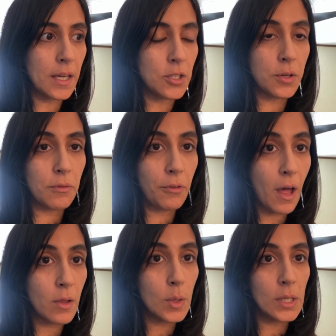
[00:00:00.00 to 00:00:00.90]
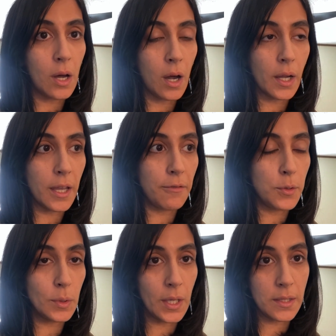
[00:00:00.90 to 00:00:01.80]
and you can follow along if you
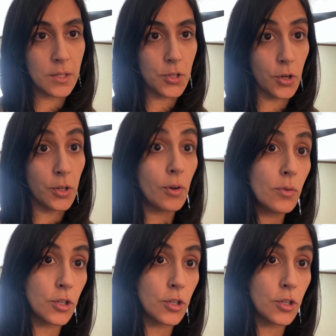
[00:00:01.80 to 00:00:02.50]
would like to start your own